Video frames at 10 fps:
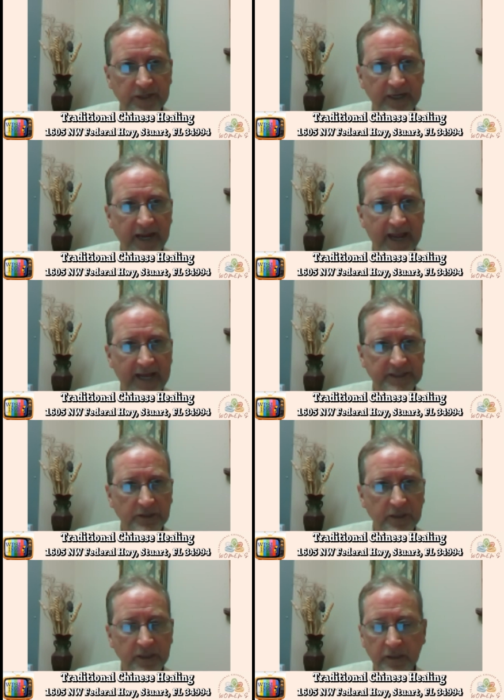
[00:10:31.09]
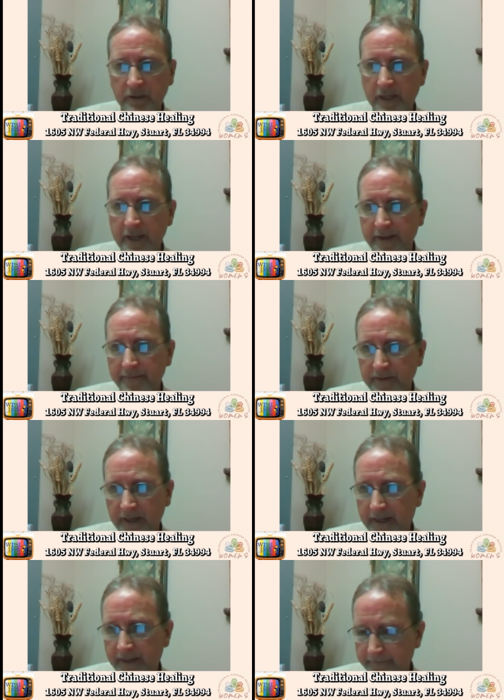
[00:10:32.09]
It has a little
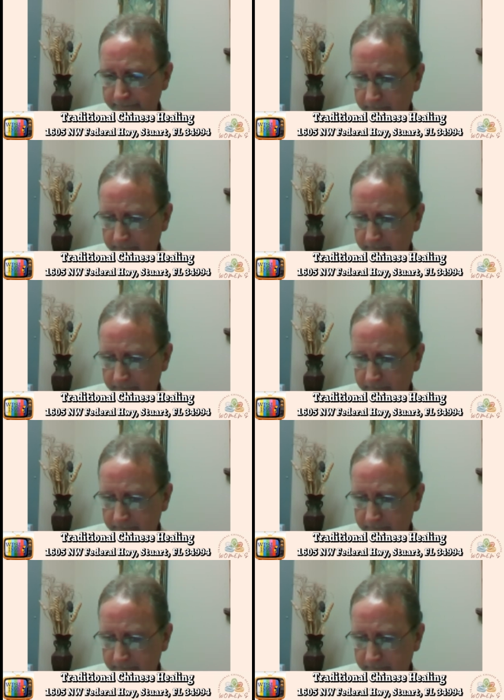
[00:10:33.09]
uh,